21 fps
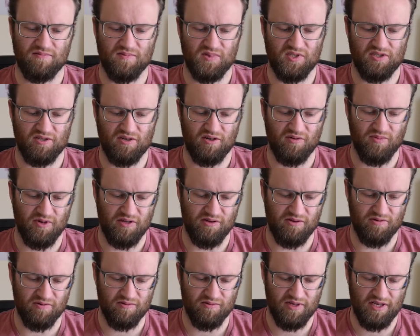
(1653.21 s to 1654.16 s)
show my
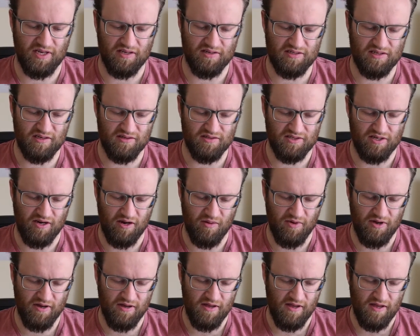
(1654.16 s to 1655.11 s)
little countdown
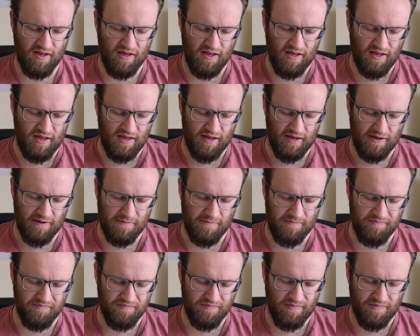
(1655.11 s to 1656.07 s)
timer. A